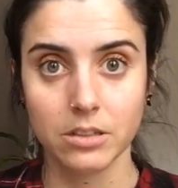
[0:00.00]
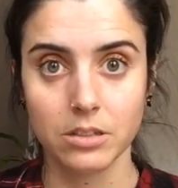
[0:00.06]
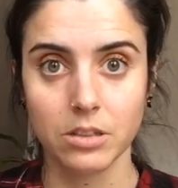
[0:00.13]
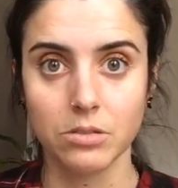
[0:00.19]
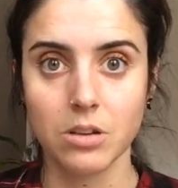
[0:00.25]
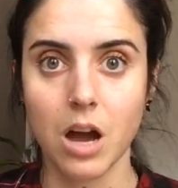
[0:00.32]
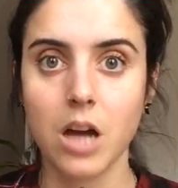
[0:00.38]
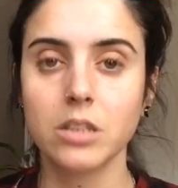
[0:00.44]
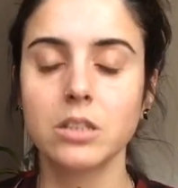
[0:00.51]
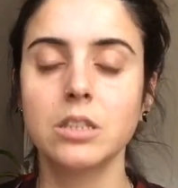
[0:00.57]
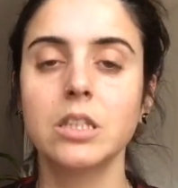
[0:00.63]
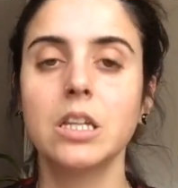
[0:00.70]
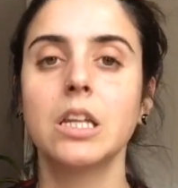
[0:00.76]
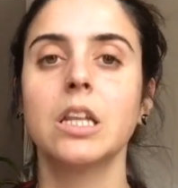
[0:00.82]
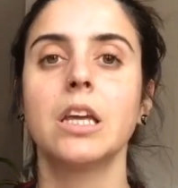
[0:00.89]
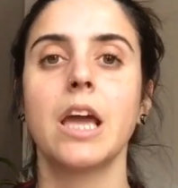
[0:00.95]
So not
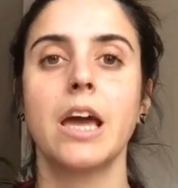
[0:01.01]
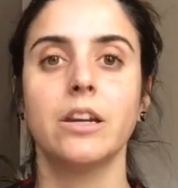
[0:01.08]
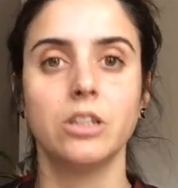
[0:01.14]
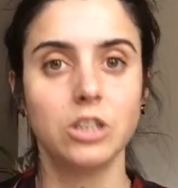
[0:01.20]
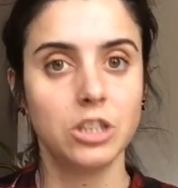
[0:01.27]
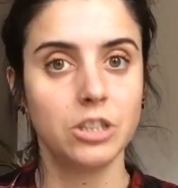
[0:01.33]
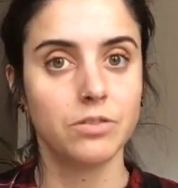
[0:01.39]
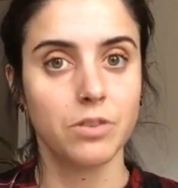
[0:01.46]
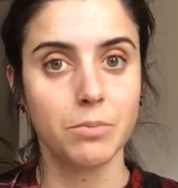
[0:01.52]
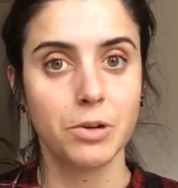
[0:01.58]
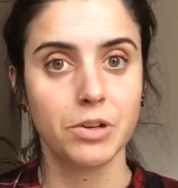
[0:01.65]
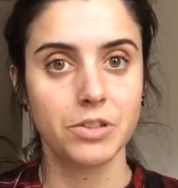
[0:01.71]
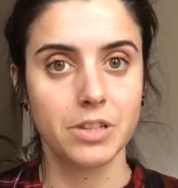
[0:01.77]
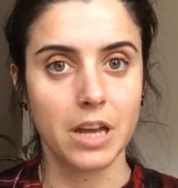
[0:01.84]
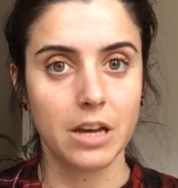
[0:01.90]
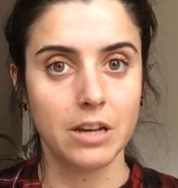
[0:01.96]
stealing energy from
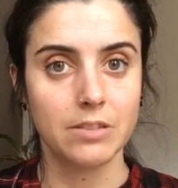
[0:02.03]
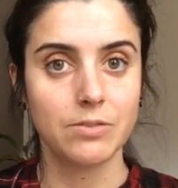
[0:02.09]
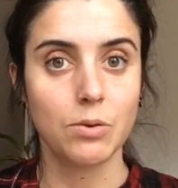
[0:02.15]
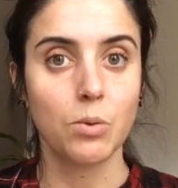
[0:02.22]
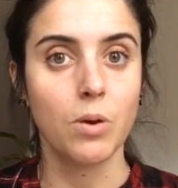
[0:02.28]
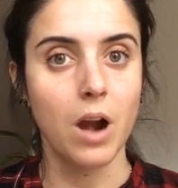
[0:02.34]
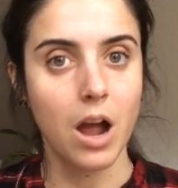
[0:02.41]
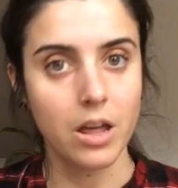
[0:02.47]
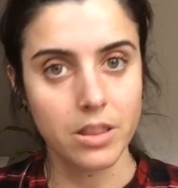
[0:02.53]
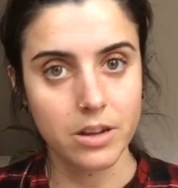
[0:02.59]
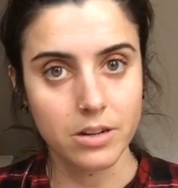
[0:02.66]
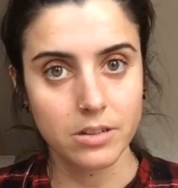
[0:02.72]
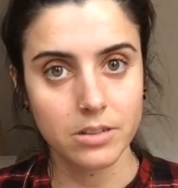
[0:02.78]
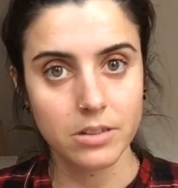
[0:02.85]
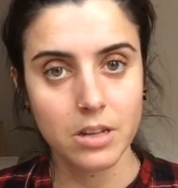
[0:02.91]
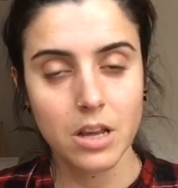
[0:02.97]
yourself or
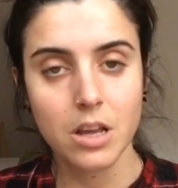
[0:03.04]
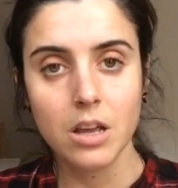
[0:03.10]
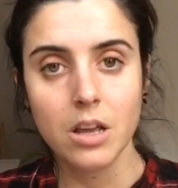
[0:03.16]
others.